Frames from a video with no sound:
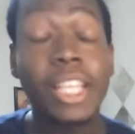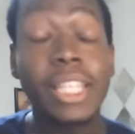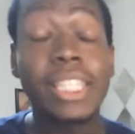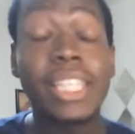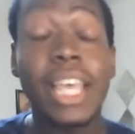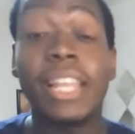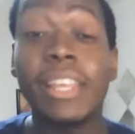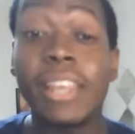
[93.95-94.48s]

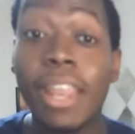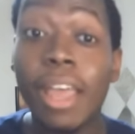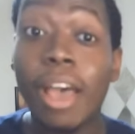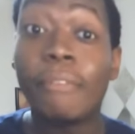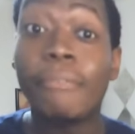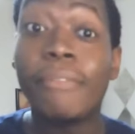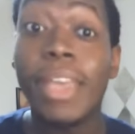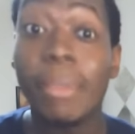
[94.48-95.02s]
telling her
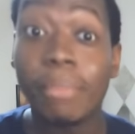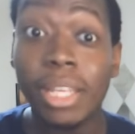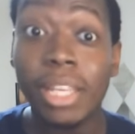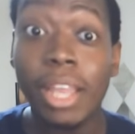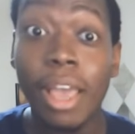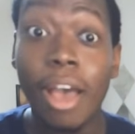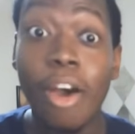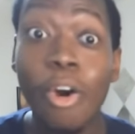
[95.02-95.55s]
family
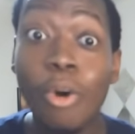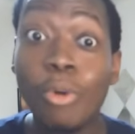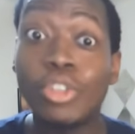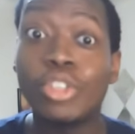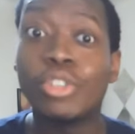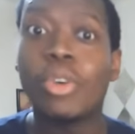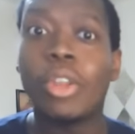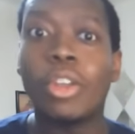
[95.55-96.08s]
that, oh,
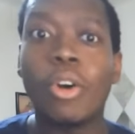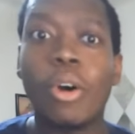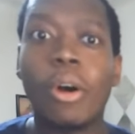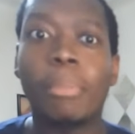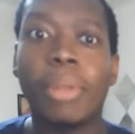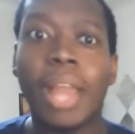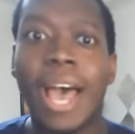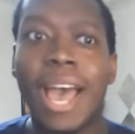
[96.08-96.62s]
she's gonna go
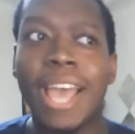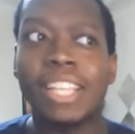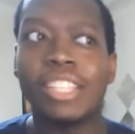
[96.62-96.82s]
apply